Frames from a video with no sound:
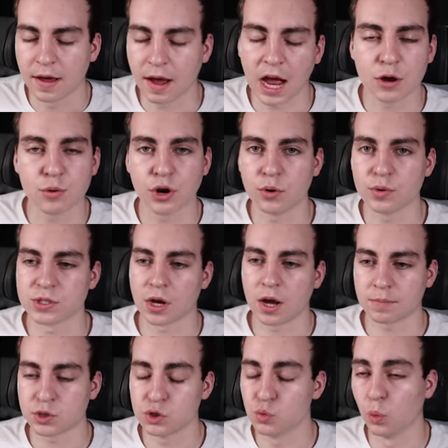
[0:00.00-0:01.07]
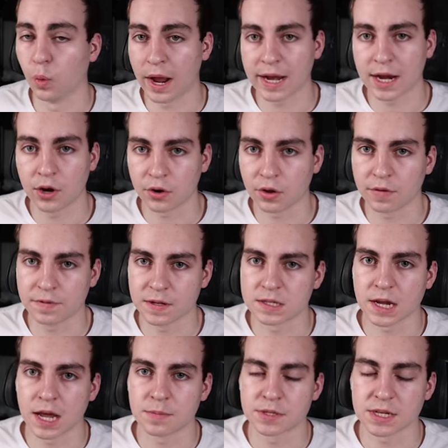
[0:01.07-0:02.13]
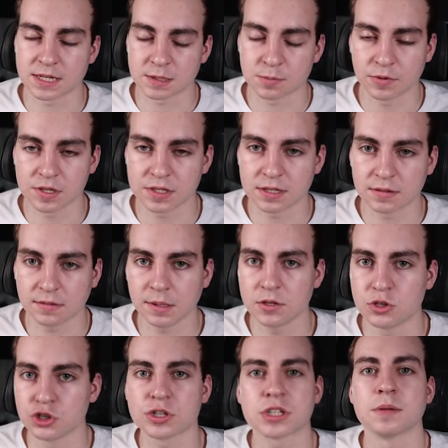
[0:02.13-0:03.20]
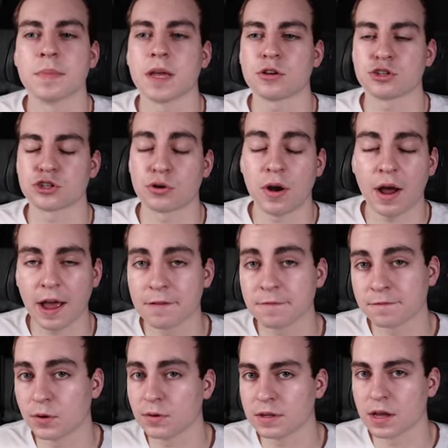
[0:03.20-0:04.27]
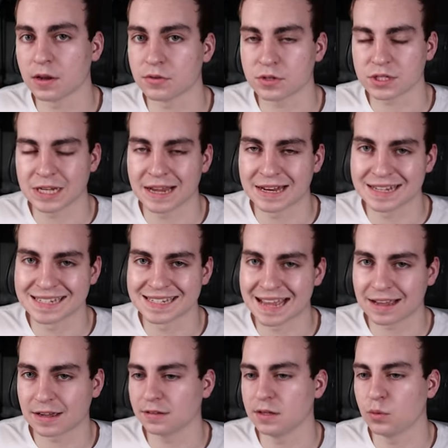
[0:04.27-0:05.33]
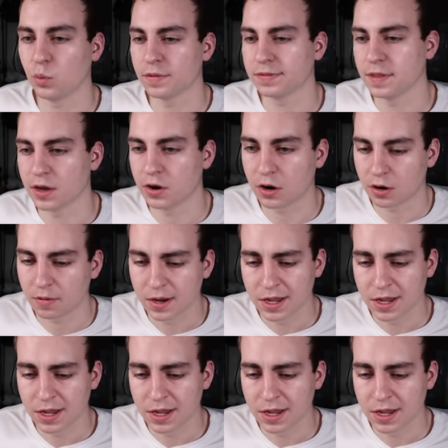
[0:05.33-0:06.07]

I would always opt to write out all of the types explicitly just to make sure I fully understand exactly what they are.